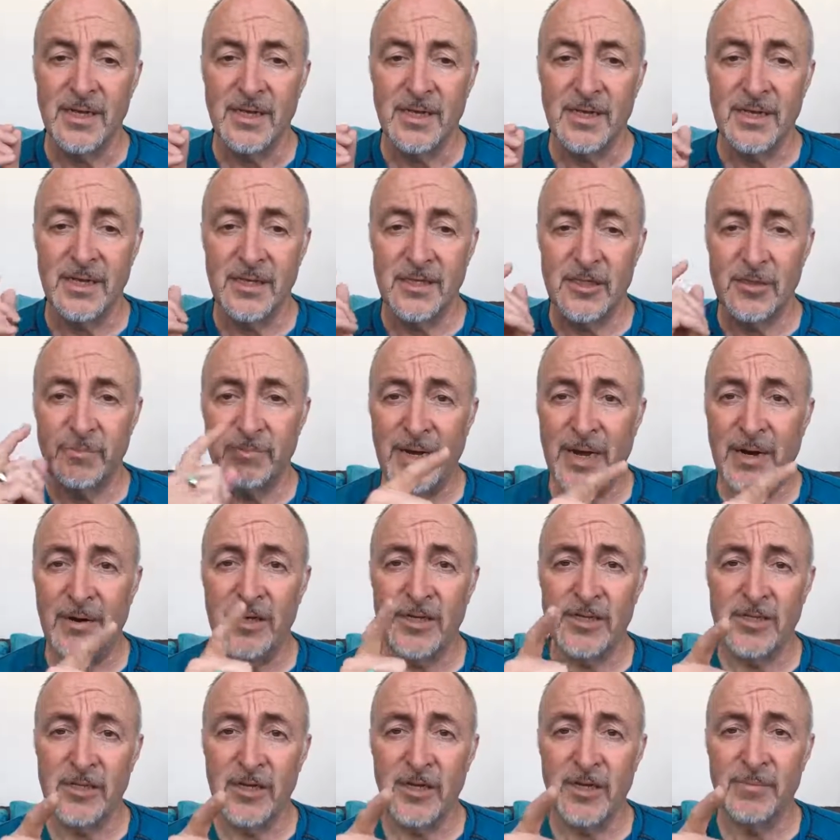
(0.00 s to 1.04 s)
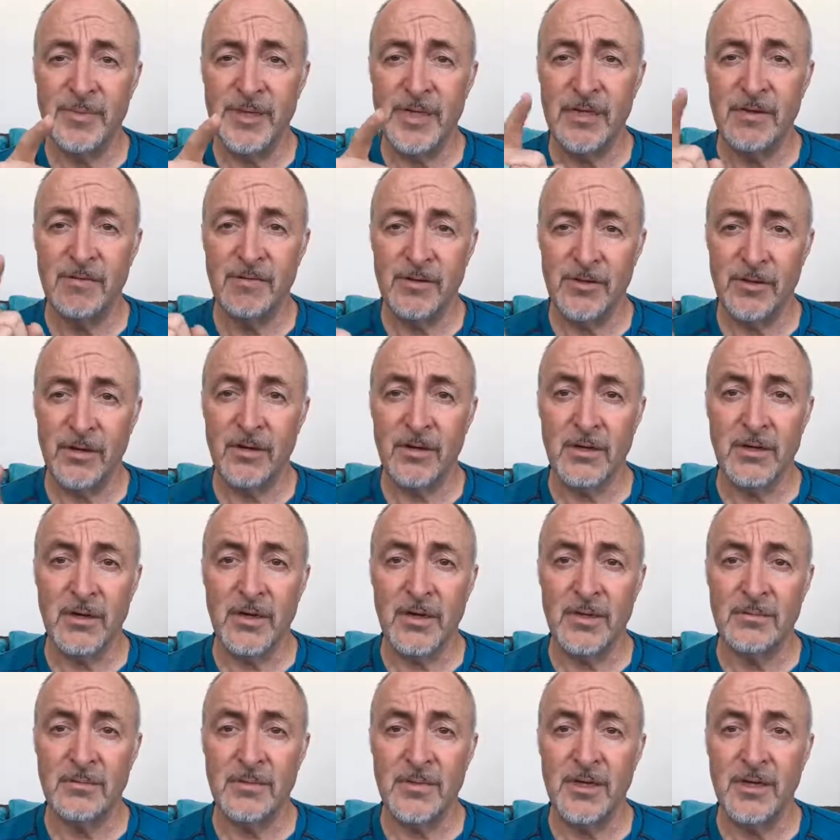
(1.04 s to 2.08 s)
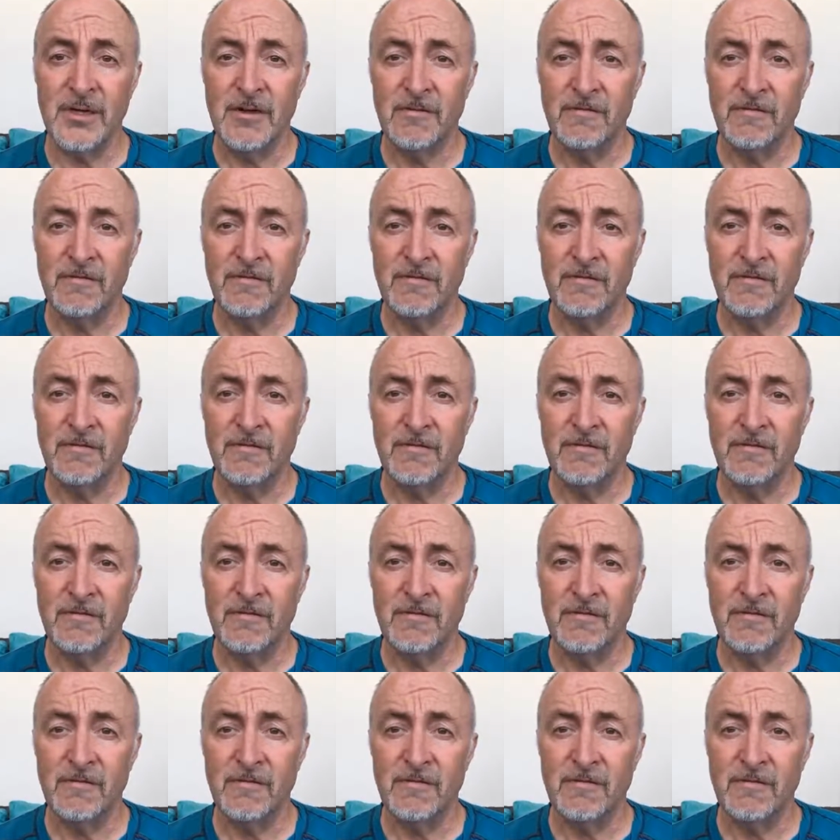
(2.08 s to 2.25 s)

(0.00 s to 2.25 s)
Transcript: It's barryselby.com